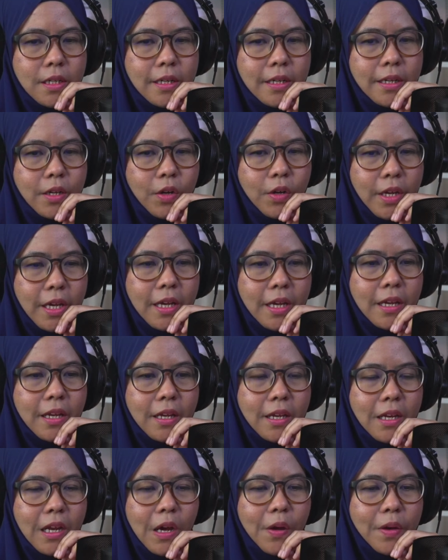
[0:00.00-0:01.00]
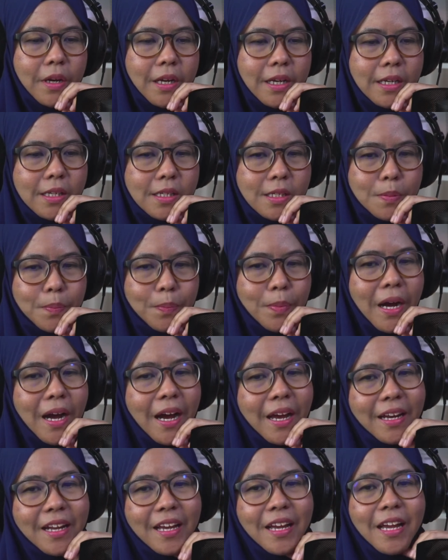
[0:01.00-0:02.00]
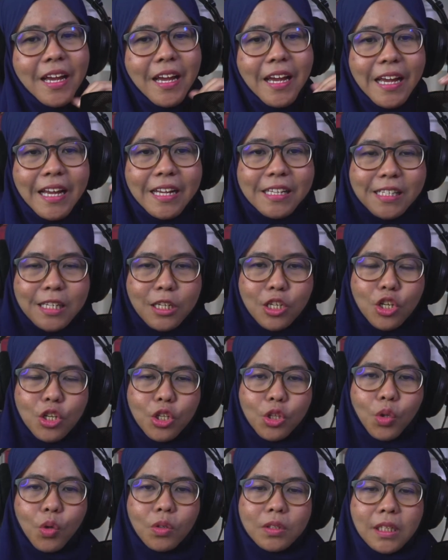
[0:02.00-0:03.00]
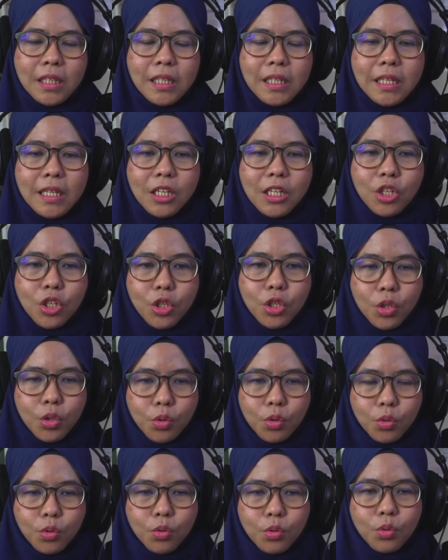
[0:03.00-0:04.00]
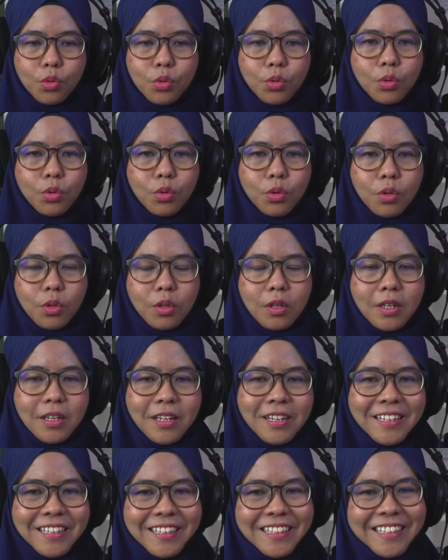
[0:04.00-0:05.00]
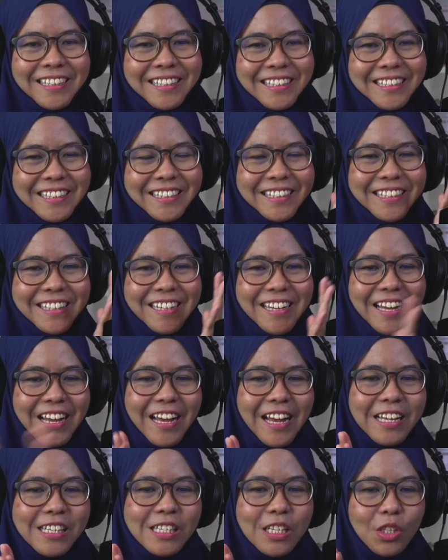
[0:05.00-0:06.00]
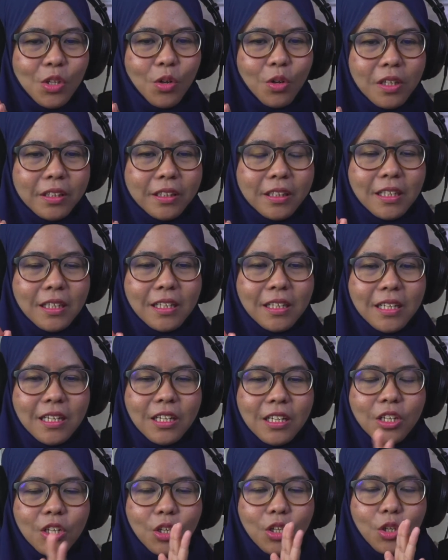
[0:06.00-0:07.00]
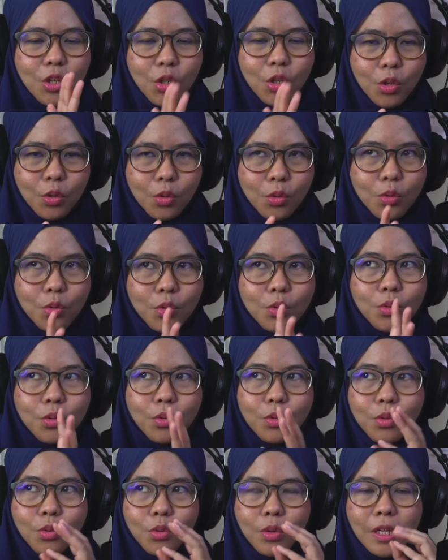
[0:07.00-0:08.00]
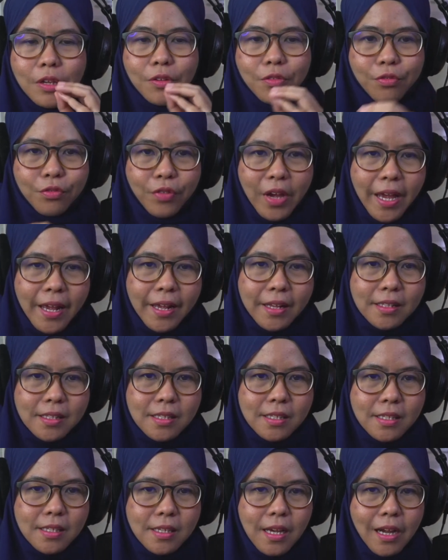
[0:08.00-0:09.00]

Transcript: Okay, now it is, but it's a totally new it's a totally new event.